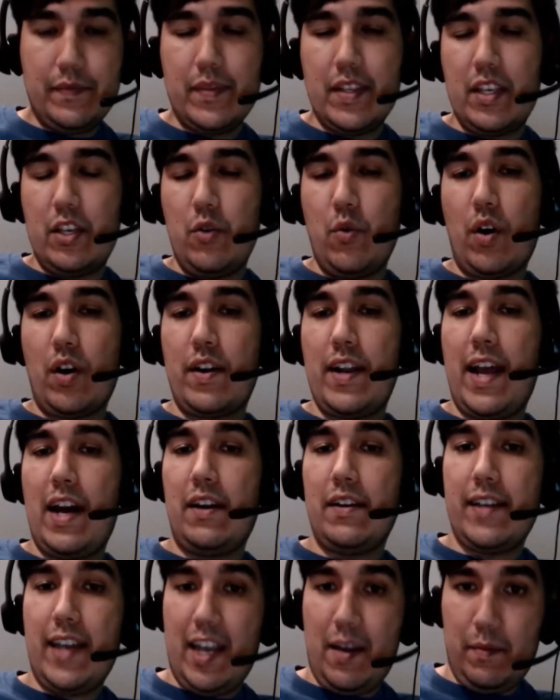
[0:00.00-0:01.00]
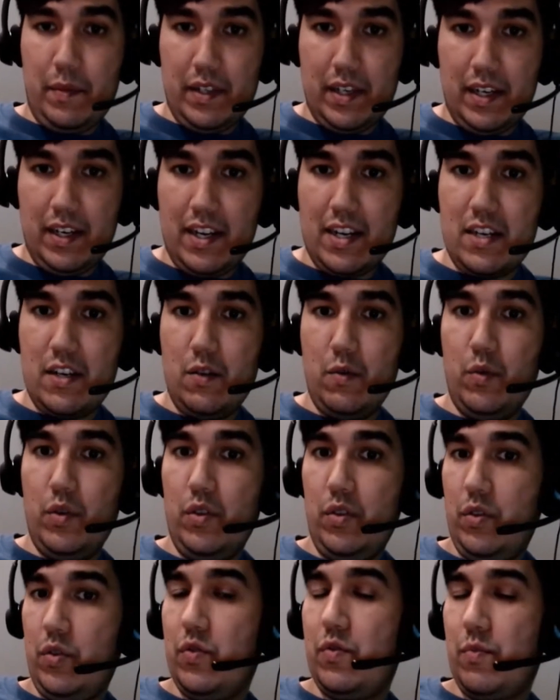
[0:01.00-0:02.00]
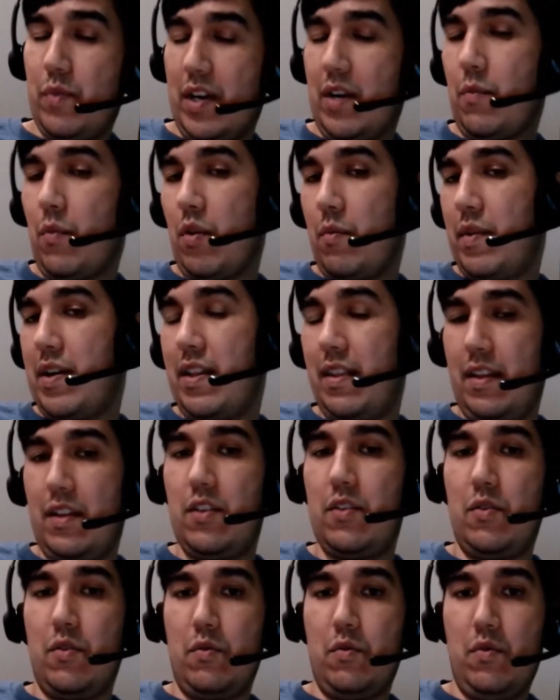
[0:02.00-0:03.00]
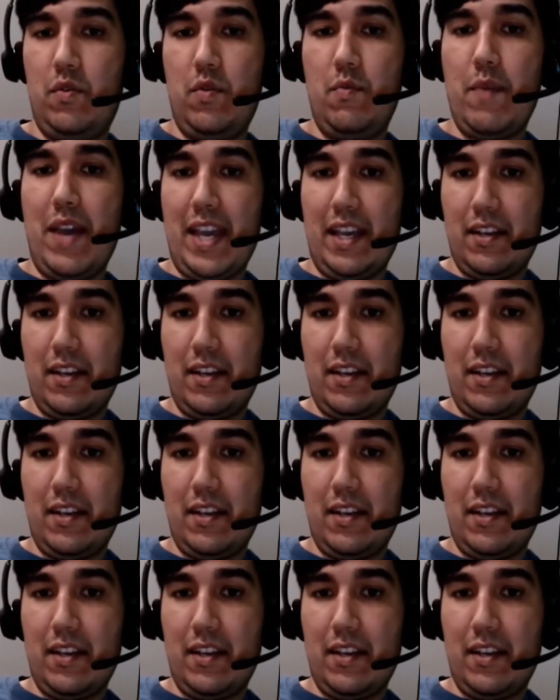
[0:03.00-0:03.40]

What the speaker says: You are now gambling, and you will lose more money than you make.